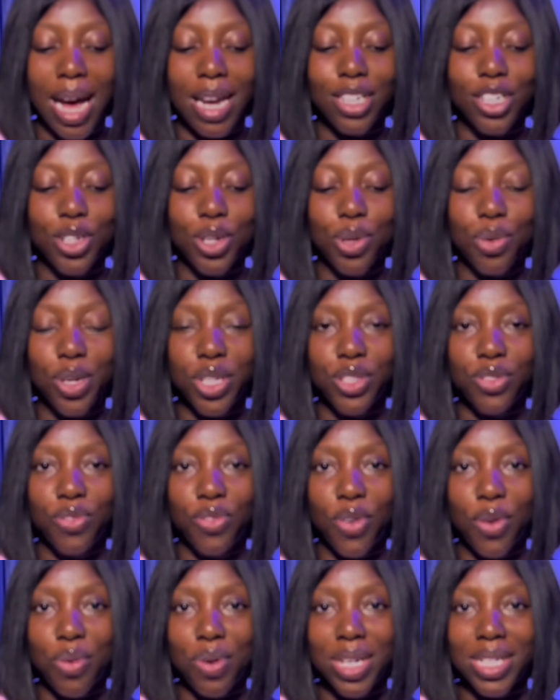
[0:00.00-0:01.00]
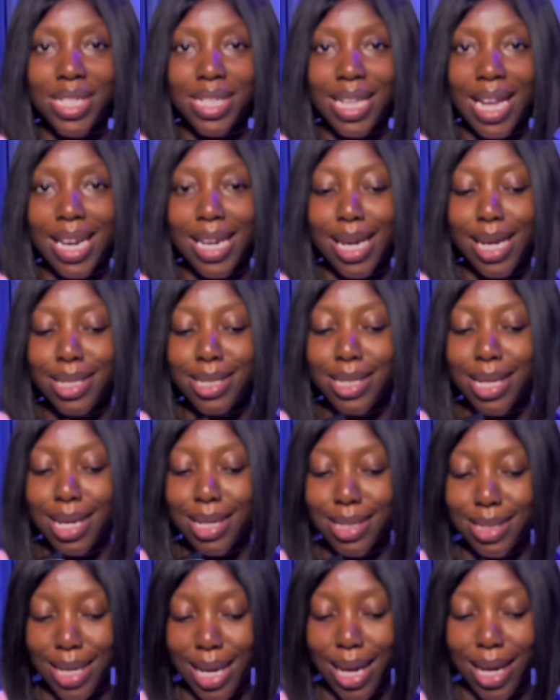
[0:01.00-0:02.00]
and the Great Forest Talent
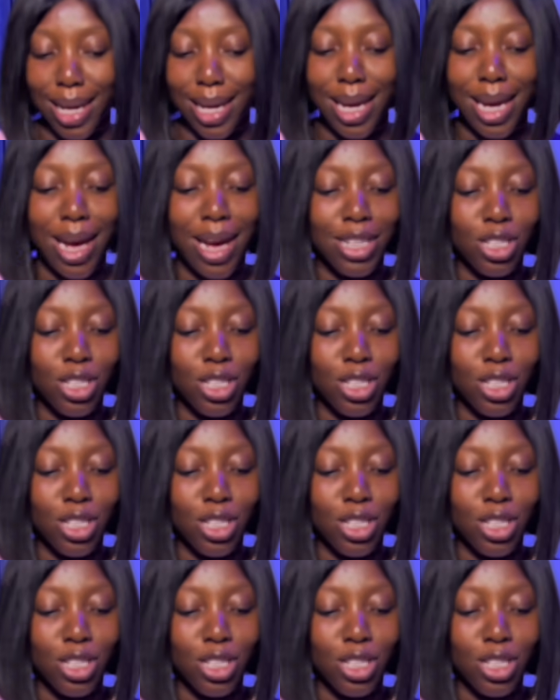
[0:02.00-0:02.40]
Day.